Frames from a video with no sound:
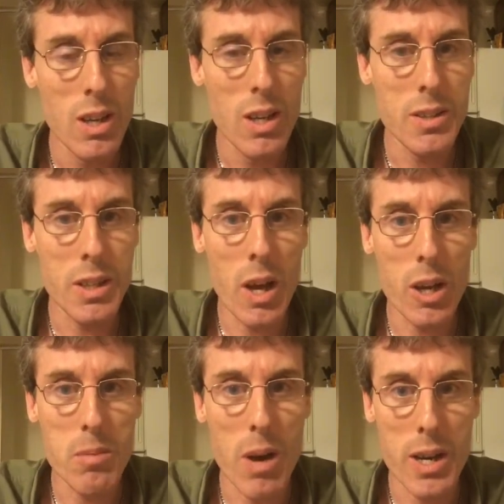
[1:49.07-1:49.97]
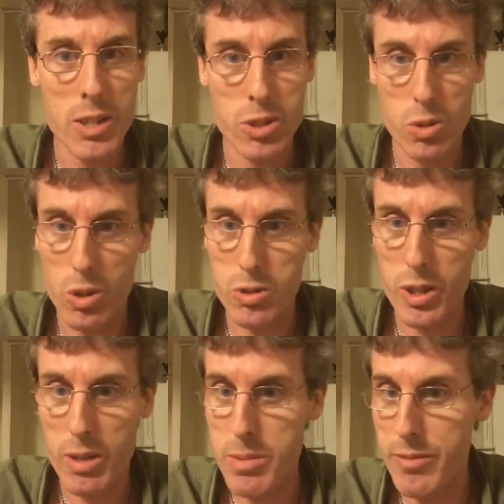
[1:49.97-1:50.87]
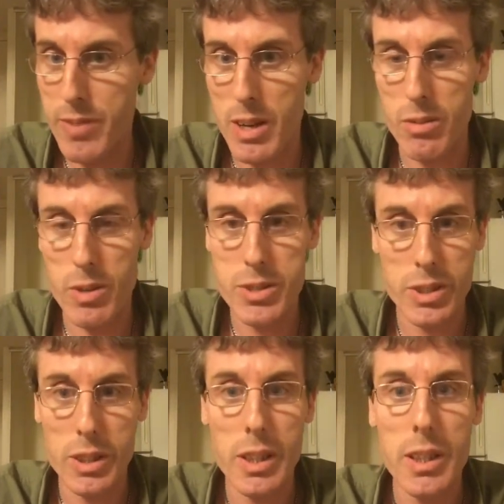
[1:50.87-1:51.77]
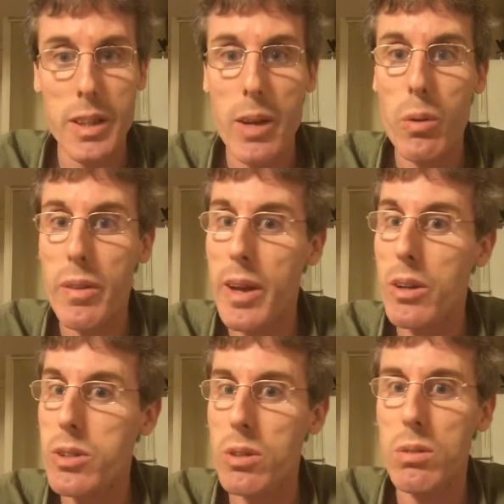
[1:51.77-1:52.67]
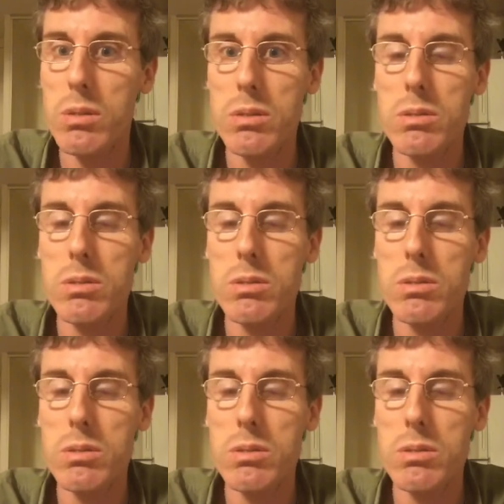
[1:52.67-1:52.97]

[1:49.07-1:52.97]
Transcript: In the Nag Hammadi scrolls that have been found recently, they were there too.